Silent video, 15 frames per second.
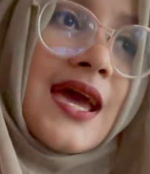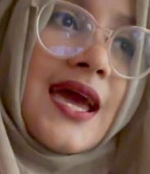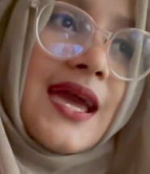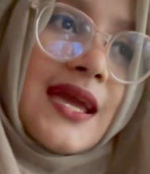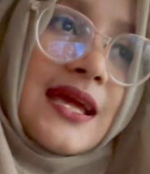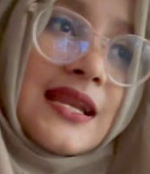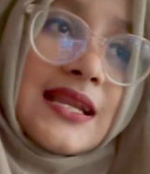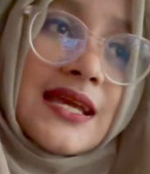
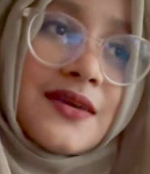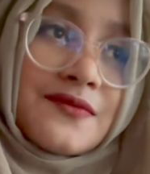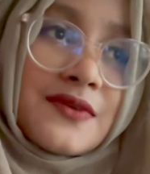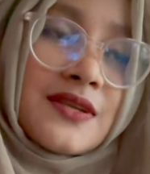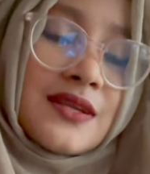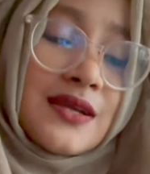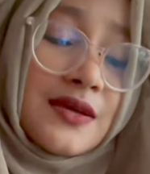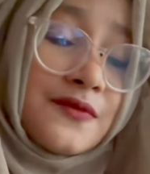And
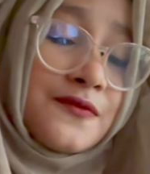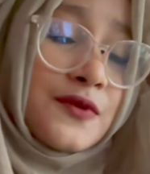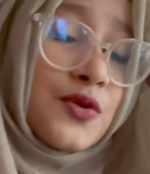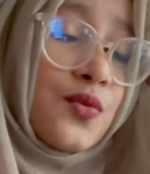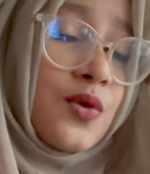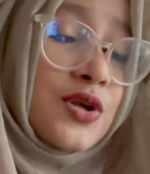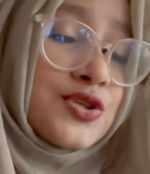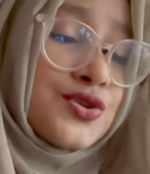even if
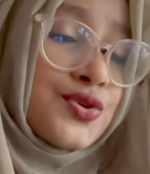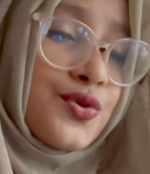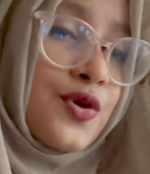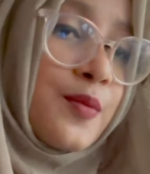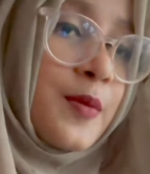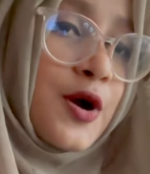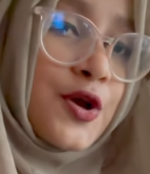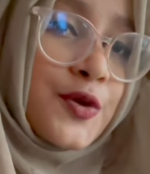you want to know
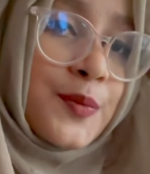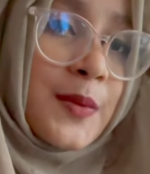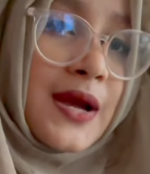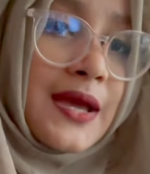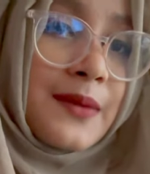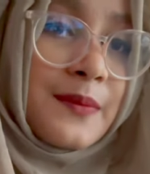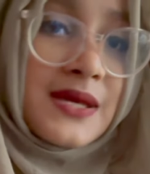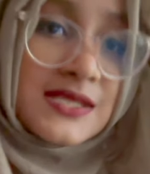about
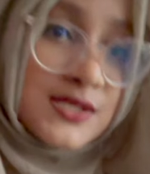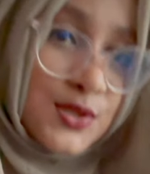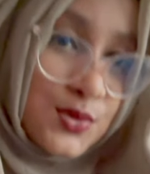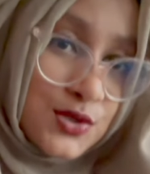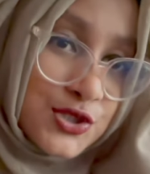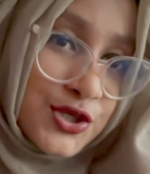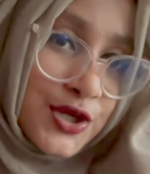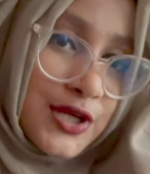my med
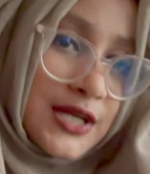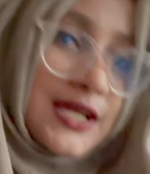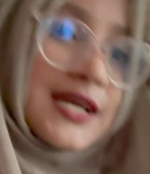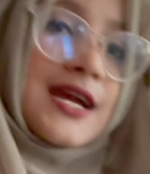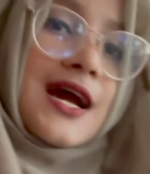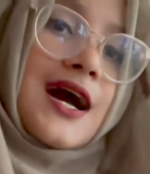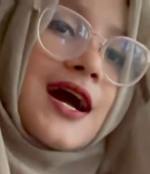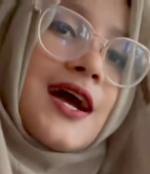school
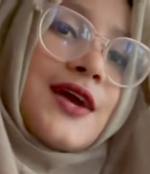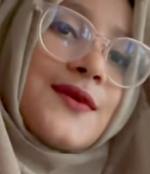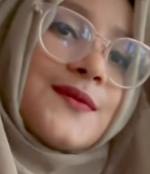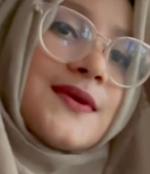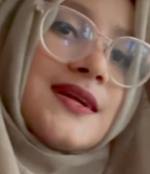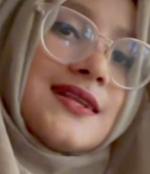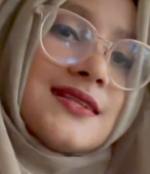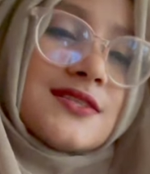journey, I
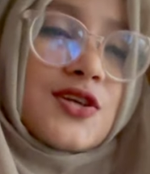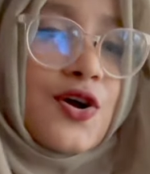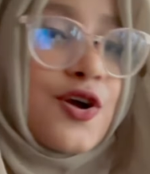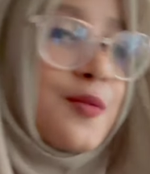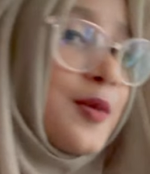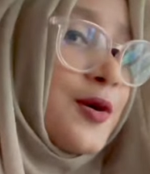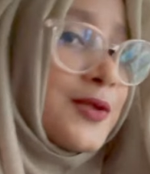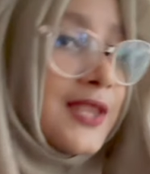will
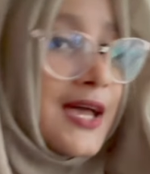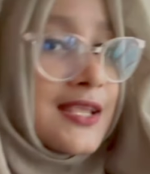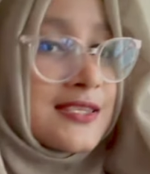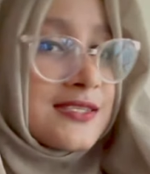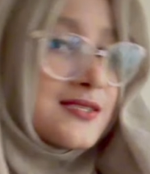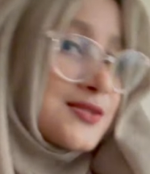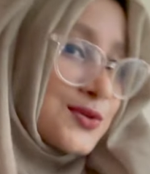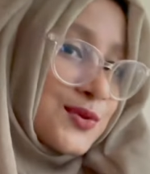talk about
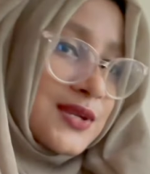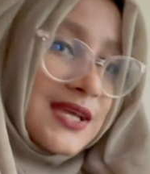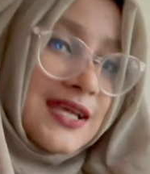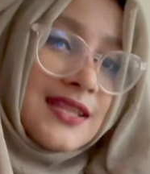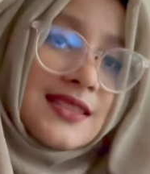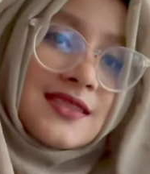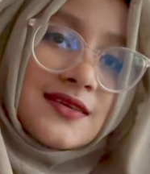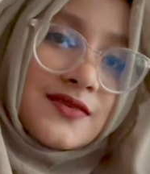that soon
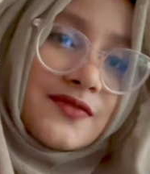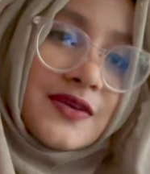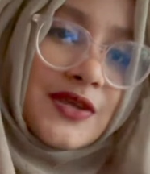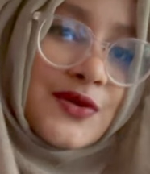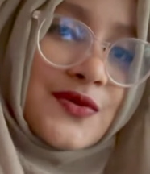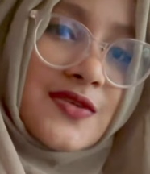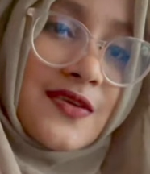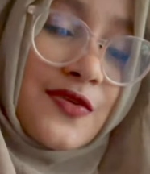in the
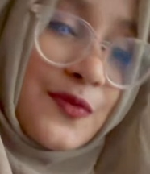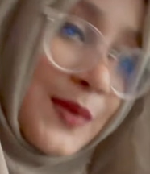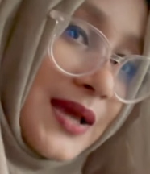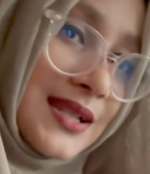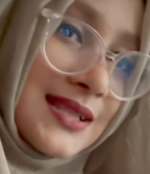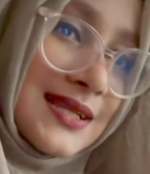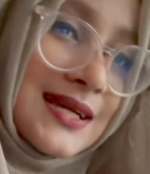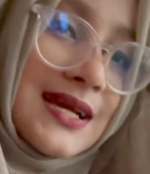videos as
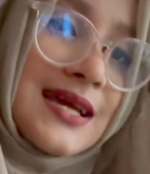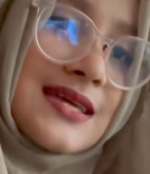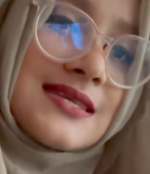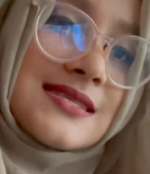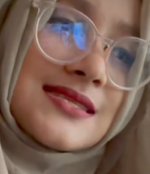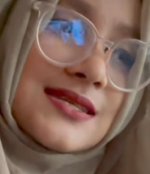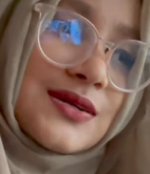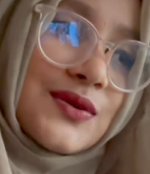well.
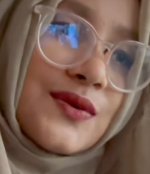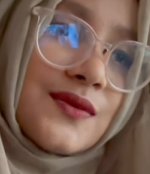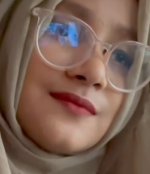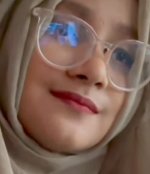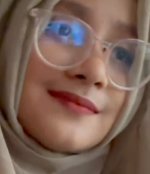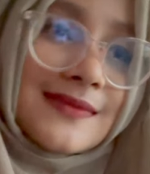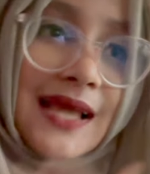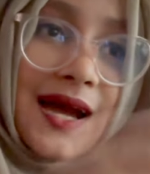
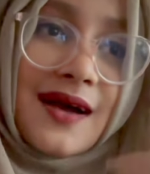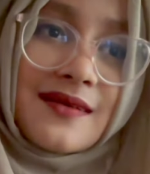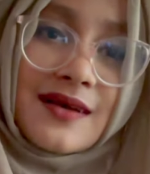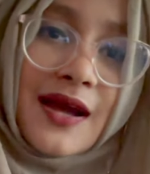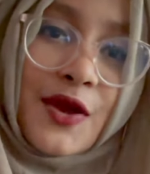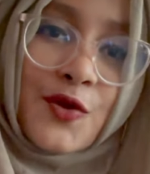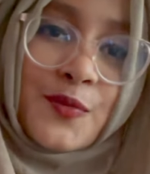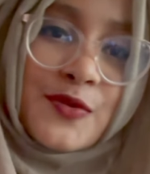So
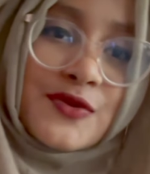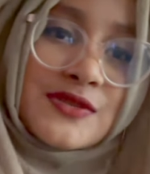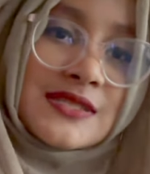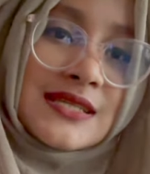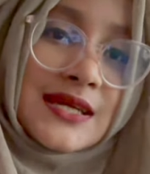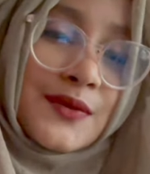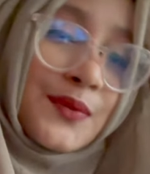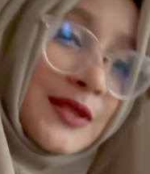I hope you
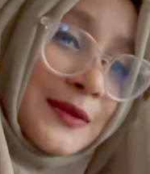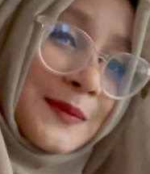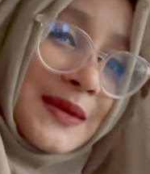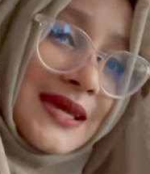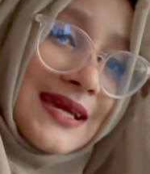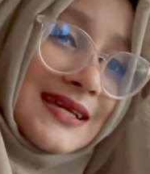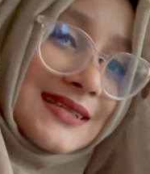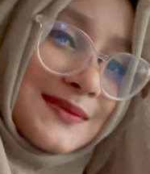stay with
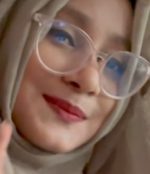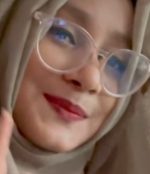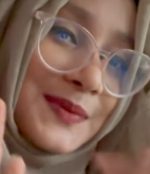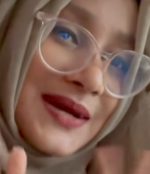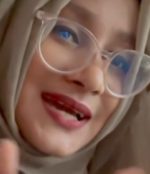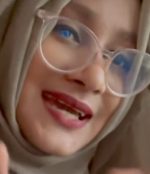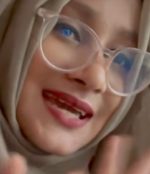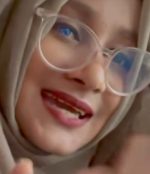me.
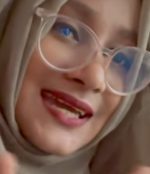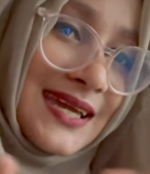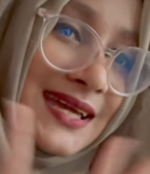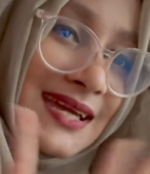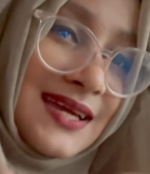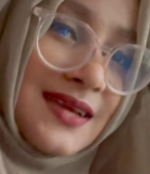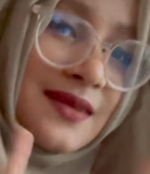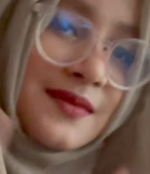Bye.